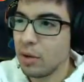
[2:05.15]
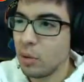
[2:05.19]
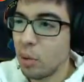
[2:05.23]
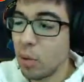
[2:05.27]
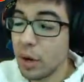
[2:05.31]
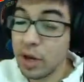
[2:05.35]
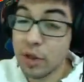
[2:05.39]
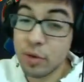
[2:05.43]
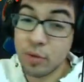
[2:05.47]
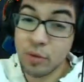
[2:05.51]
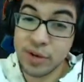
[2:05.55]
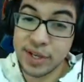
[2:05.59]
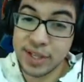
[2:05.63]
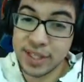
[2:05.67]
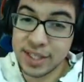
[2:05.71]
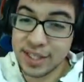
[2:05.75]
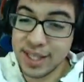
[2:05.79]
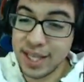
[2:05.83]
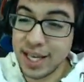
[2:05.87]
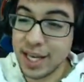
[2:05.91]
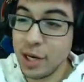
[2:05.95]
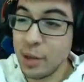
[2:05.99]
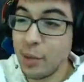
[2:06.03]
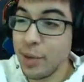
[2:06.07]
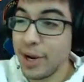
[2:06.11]
one of the reasons
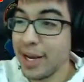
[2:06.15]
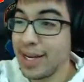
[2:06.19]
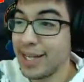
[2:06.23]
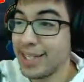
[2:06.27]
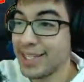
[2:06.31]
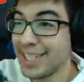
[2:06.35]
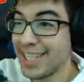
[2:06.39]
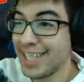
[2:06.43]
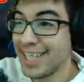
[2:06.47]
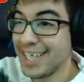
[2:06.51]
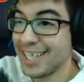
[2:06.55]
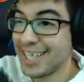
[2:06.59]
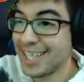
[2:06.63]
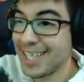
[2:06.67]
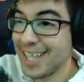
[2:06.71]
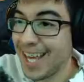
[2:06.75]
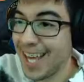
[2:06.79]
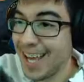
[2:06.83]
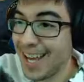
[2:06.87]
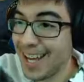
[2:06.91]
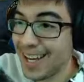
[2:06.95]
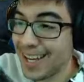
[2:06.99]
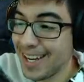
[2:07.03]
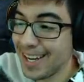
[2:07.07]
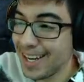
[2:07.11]
anyways, is
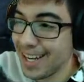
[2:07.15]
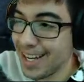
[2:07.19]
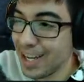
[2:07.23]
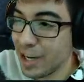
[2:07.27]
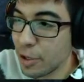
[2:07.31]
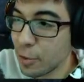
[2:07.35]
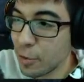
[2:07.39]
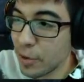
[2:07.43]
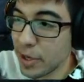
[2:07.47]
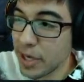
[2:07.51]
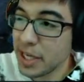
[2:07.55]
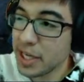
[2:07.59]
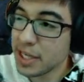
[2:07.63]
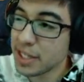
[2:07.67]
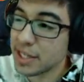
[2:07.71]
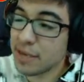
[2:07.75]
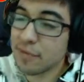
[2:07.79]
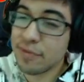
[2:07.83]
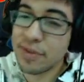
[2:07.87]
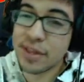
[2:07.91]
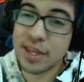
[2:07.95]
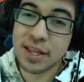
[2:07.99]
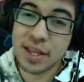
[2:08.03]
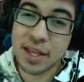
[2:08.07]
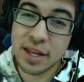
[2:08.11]
that it already does
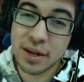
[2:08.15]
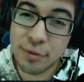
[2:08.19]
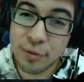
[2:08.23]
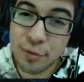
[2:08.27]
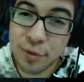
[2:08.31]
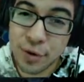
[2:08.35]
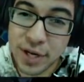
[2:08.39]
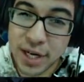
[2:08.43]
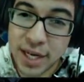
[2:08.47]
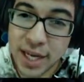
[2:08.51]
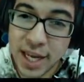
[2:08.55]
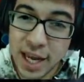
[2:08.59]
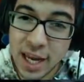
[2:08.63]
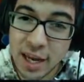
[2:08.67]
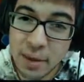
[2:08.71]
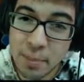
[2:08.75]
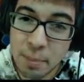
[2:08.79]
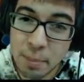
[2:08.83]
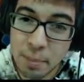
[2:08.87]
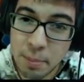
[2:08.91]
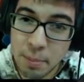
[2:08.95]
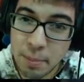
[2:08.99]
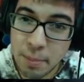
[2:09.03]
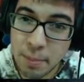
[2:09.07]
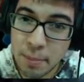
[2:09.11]
everything that a free to
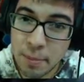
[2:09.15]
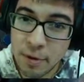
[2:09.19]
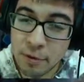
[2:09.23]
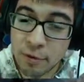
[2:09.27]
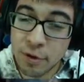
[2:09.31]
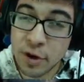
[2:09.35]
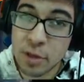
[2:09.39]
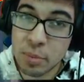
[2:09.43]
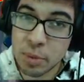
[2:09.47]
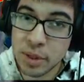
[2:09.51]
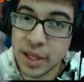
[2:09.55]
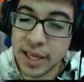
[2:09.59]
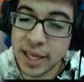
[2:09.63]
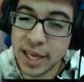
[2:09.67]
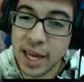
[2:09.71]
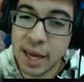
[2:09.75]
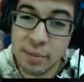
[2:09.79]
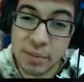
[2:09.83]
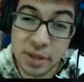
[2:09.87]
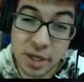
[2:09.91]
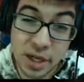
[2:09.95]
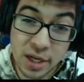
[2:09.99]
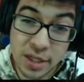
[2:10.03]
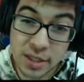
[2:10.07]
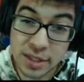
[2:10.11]
game a free to play
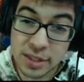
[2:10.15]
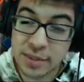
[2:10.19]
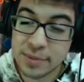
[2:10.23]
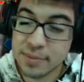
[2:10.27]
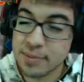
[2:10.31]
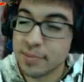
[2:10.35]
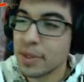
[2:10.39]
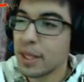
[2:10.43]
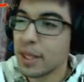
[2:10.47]
game does.